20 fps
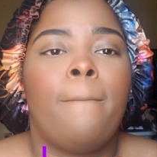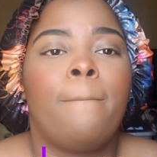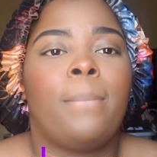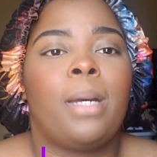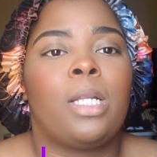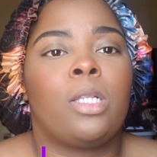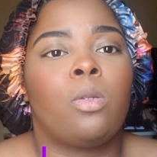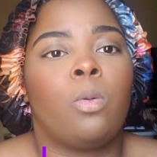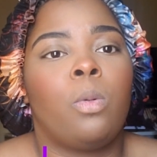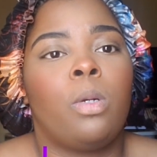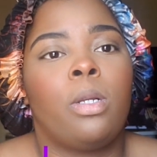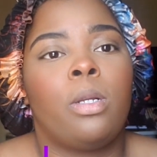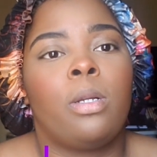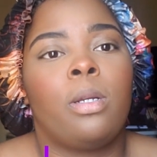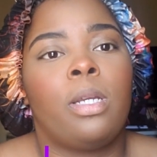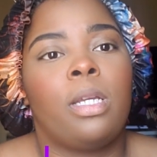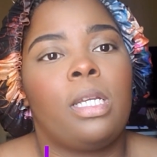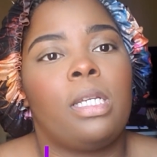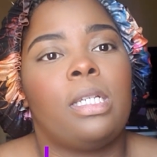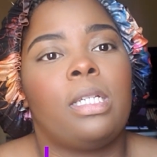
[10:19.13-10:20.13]
My Twitter
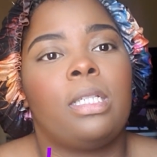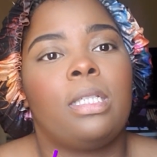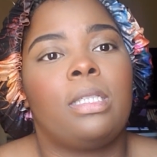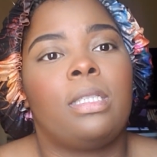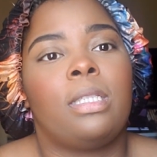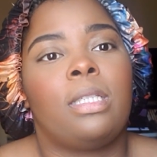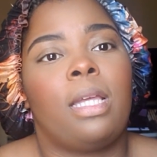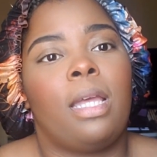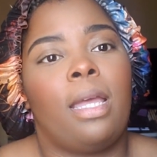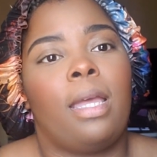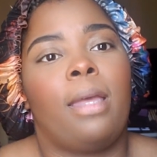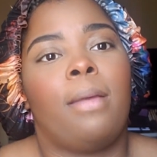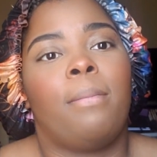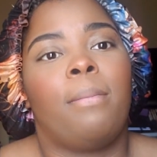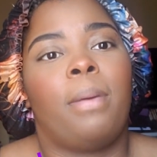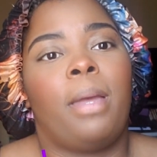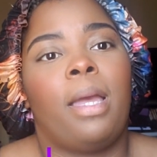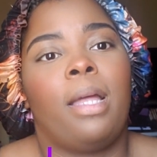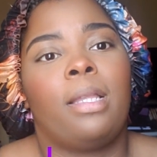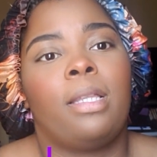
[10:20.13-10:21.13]
is at
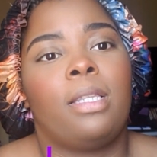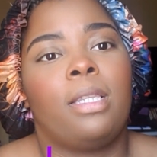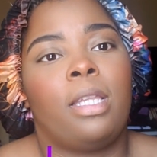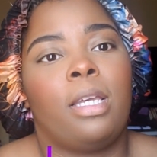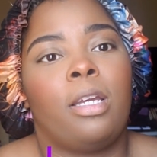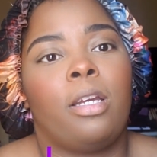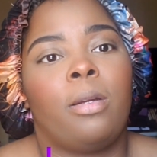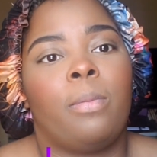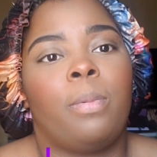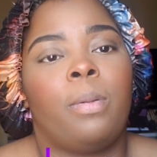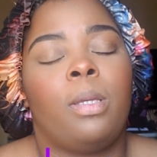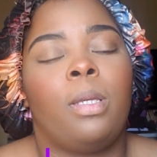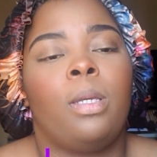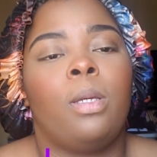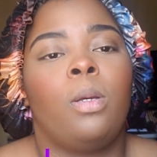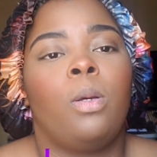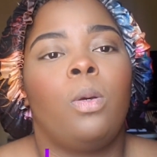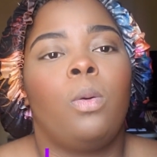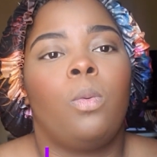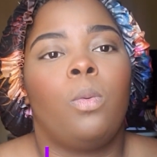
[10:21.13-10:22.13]
palette therapy
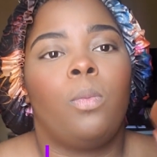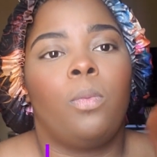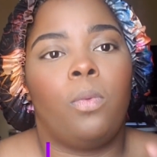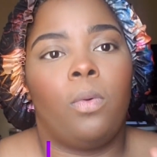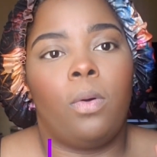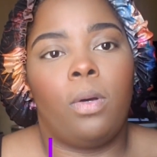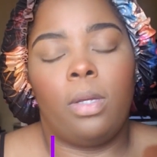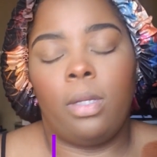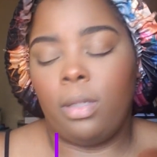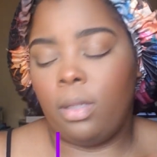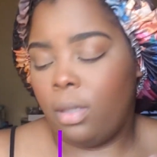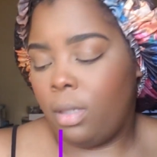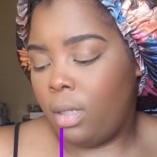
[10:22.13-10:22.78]
one.